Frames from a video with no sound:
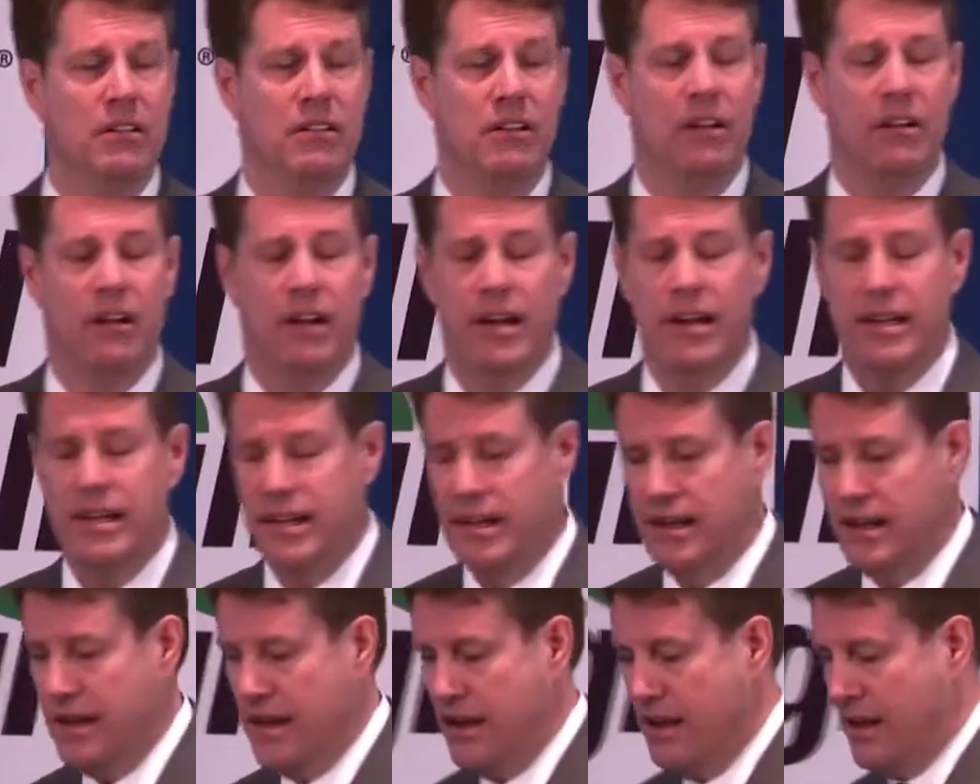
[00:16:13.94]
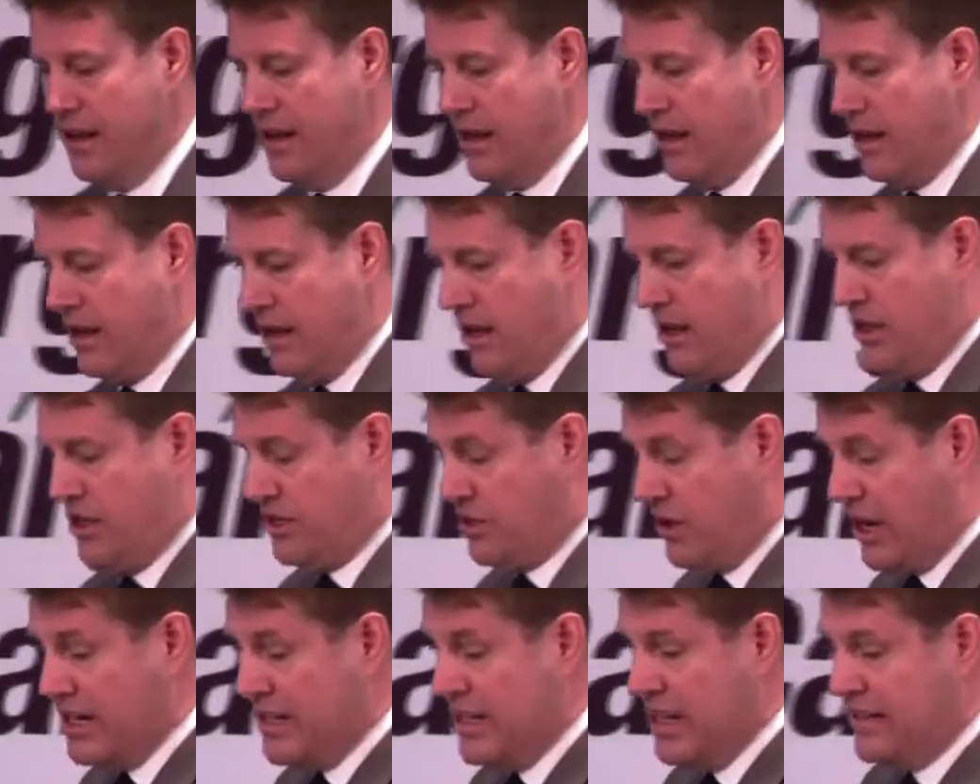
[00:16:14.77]
All right?
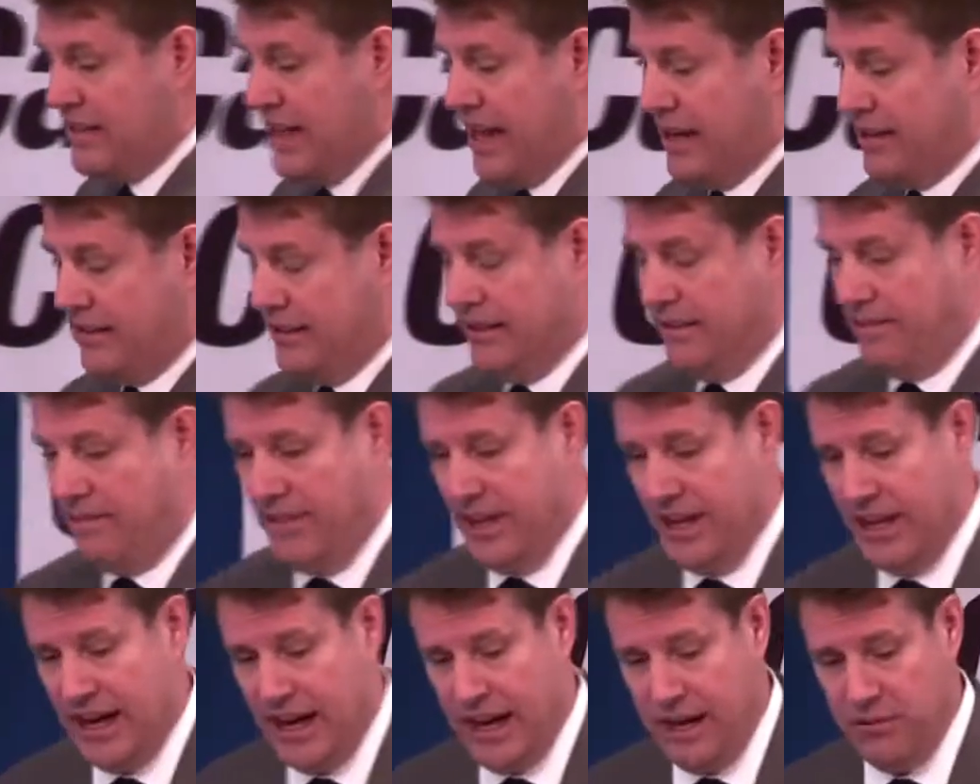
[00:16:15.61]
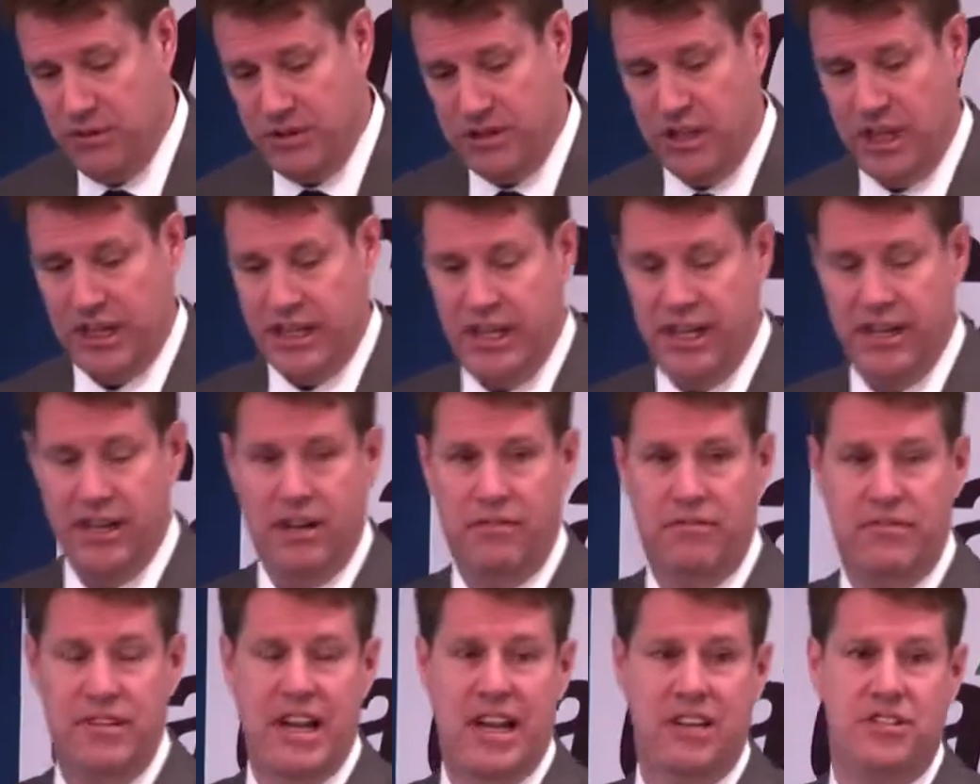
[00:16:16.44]
So I did that, and I was lucky
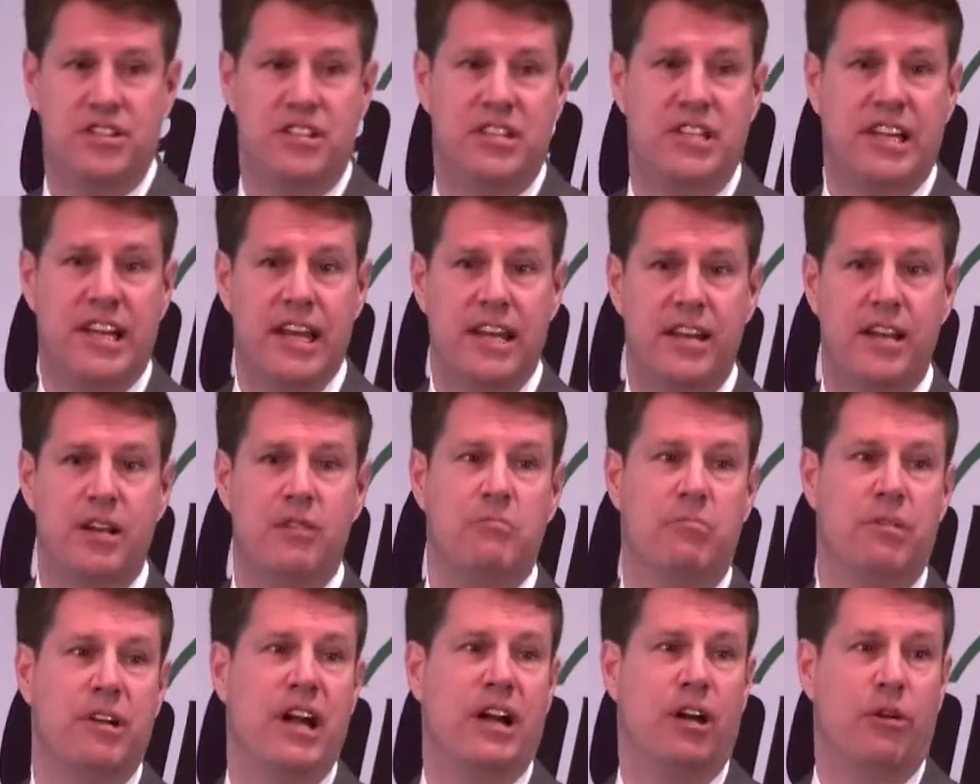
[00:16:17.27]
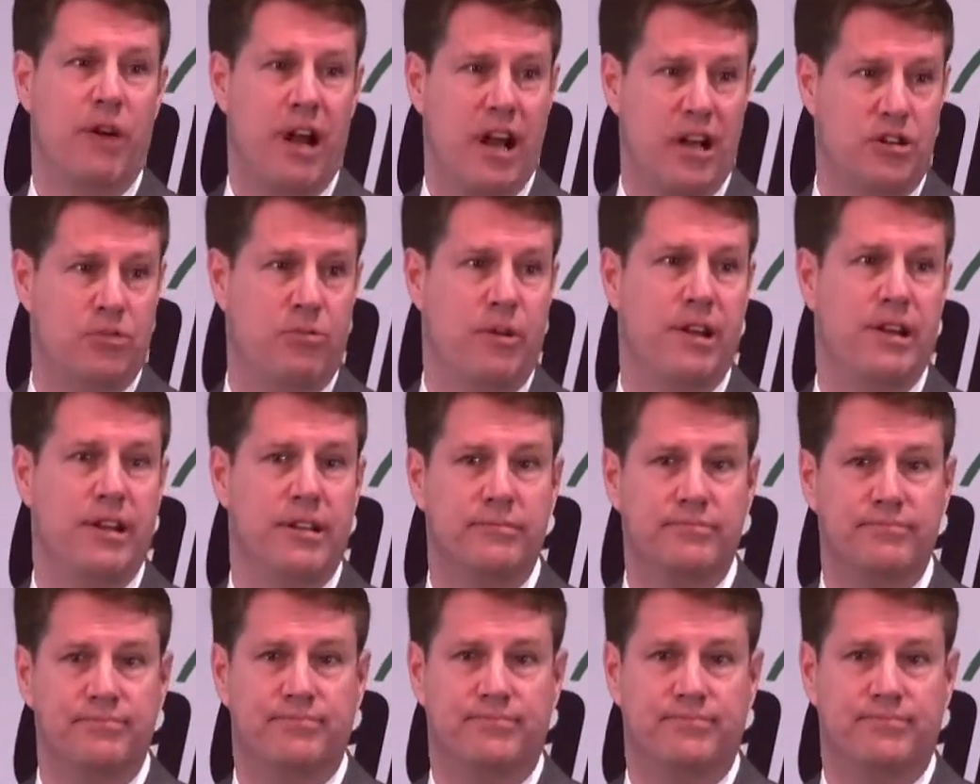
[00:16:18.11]
enough not just to get in, but I graduated.